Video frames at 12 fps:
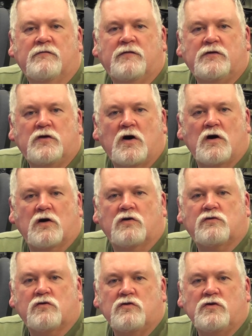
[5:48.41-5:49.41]
Vidocq
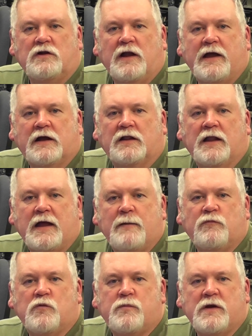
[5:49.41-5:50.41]
could lay
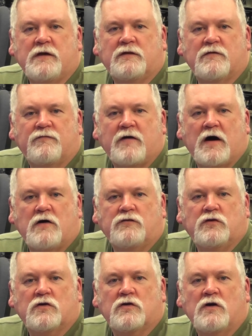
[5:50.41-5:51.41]
claim to being the
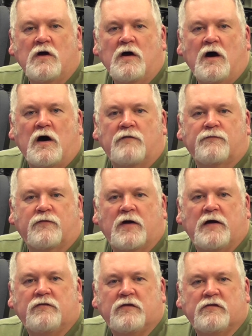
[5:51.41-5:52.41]
founder of
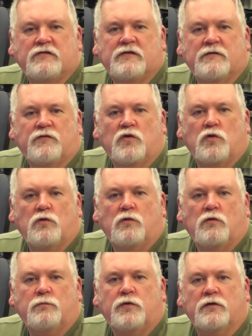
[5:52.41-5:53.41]
France's civil
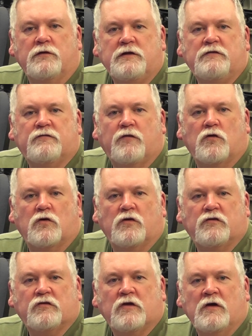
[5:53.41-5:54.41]
police
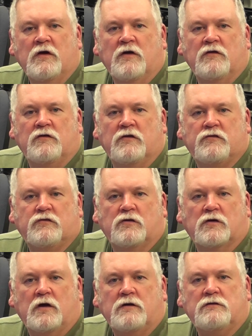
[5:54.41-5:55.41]
force, the
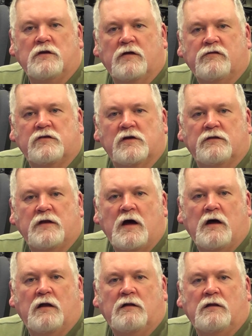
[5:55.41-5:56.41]
Sûreté
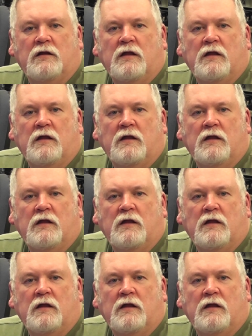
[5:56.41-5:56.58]
Nationale,